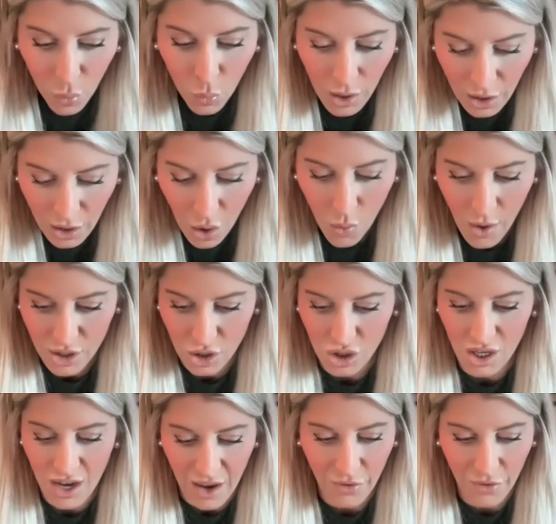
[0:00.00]
one
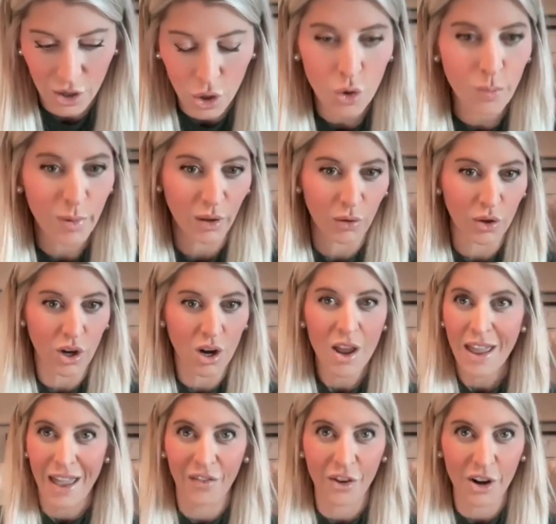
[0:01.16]
question every new builder,
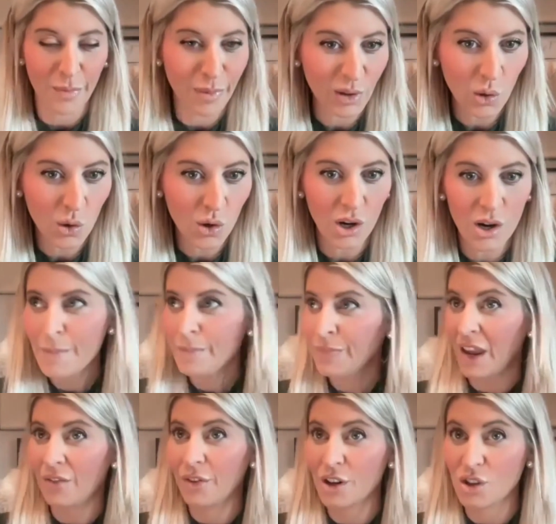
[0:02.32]

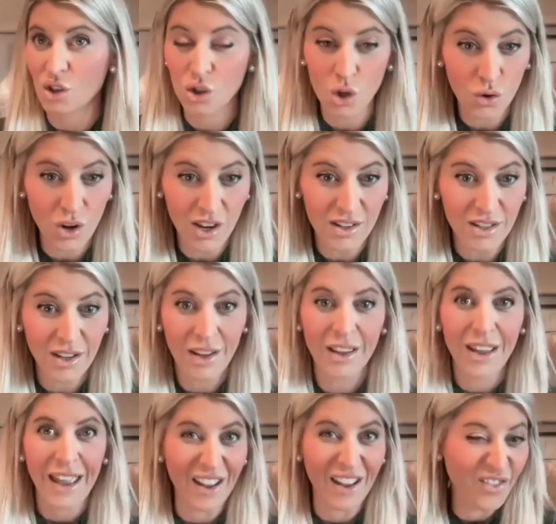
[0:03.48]
every student,
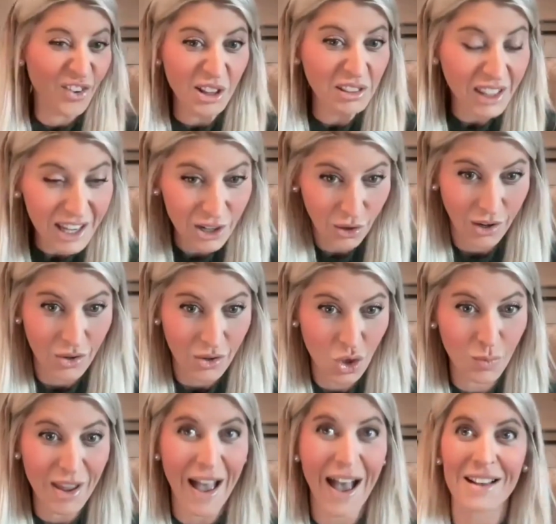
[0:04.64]
every leader should
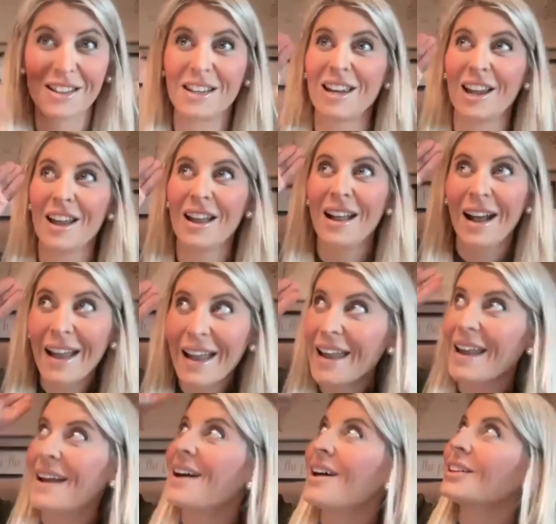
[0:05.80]
be asking
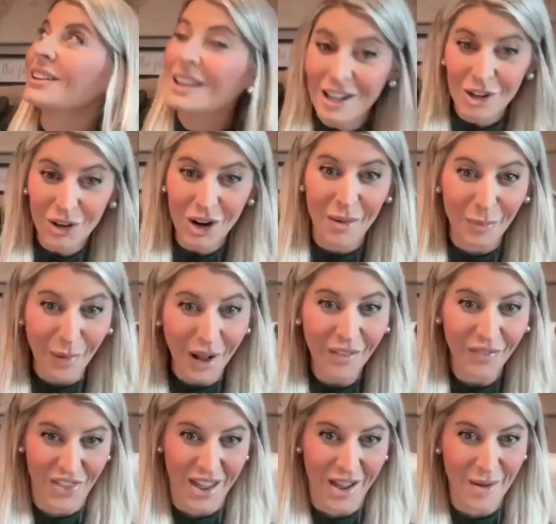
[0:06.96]
a leader
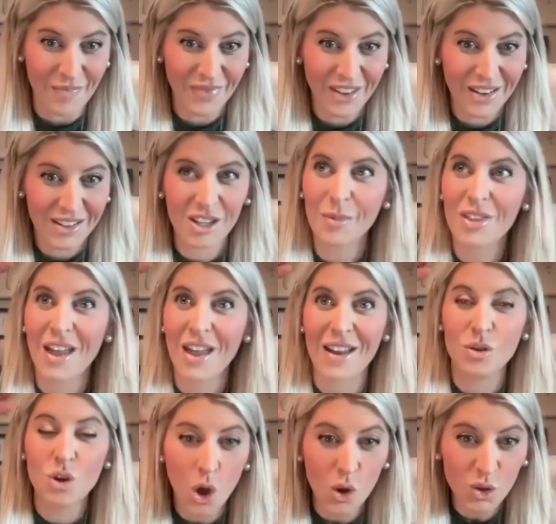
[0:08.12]
above them, someone that
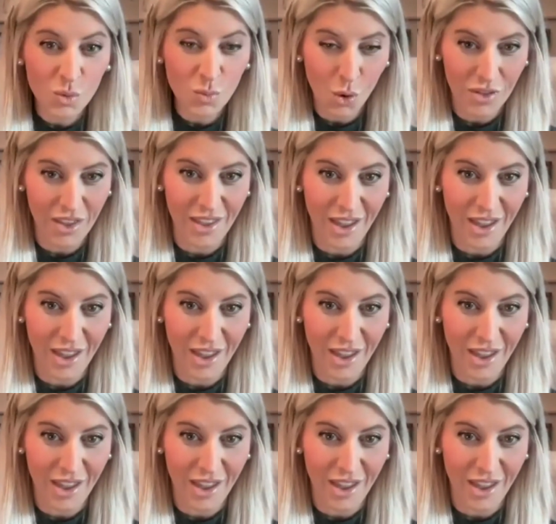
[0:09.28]
knows more than